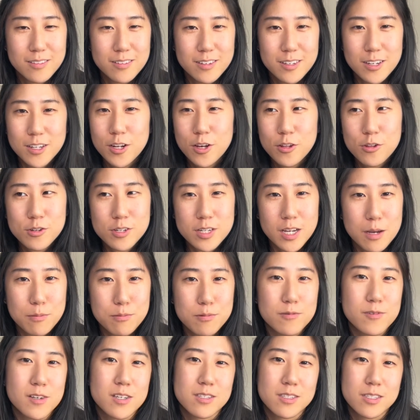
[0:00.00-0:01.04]
Another type
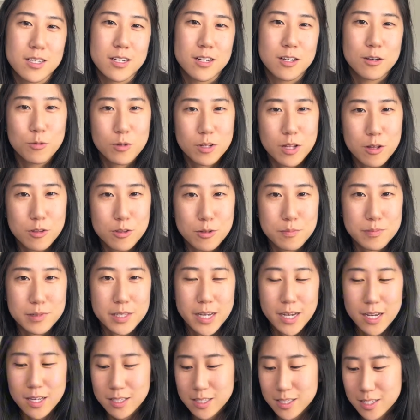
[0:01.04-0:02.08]
of aesthetic without the
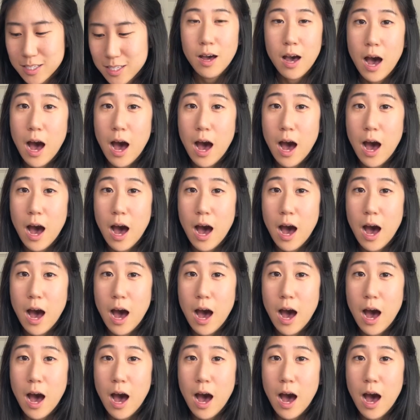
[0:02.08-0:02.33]
plants.